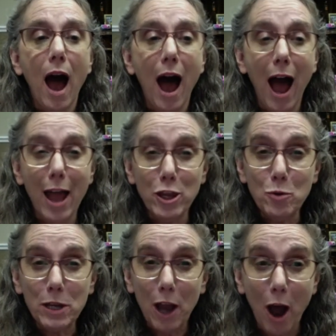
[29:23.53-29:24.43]

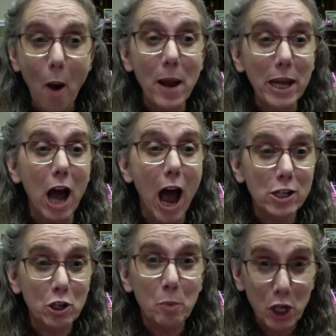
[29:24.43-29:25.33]
Oh my
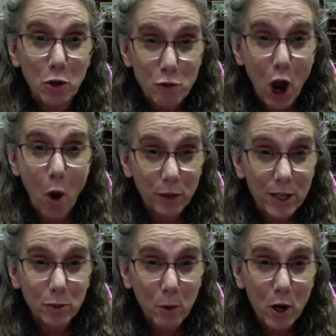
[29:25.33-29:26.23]
gosh, Uma, you know
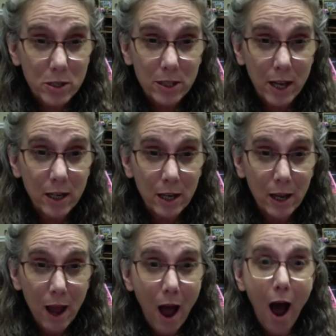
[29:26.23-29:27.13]
this person?
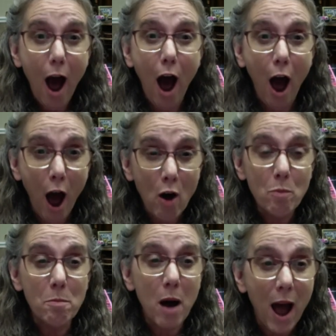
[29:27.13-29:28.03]

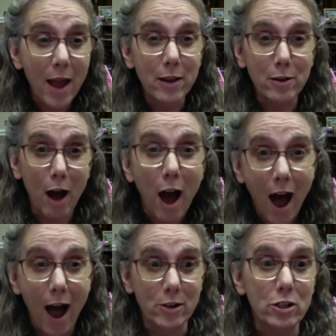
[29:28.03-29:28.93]
Oh my
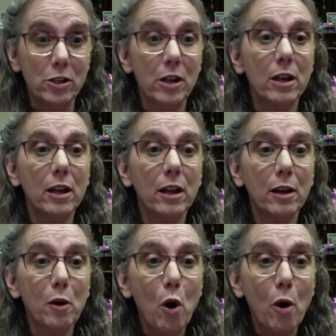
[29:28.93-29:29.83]
gosh.
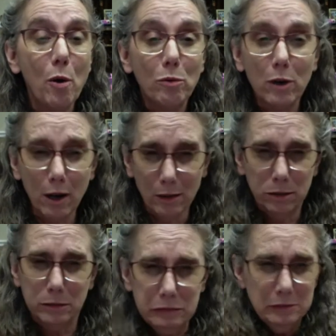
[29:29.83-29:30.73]

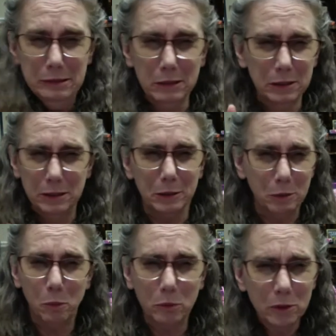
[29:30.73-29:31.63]
Oh,
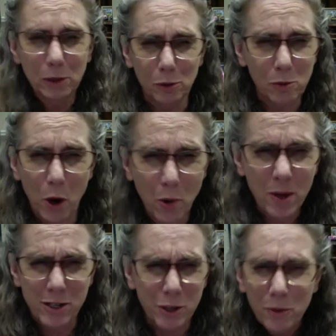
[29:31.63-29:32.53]
who
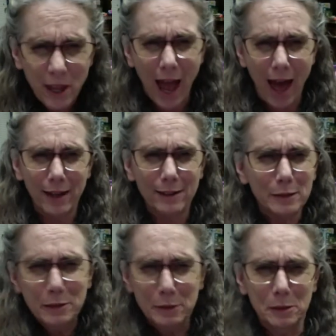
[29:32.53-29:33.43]
would do that?
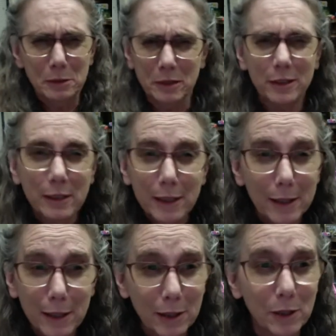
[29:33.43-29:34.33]

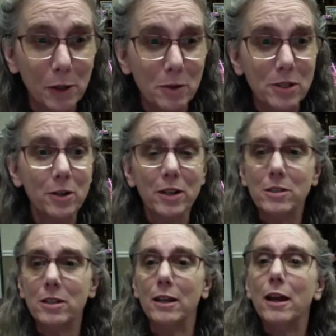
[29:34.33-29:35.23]
Oh,
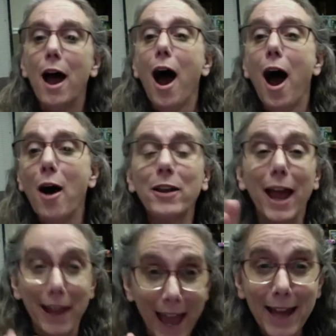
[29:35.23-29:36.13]
seriously.
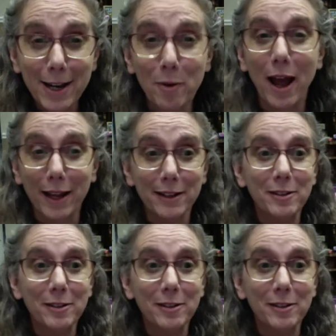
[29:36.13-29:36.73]
Okay, anyway.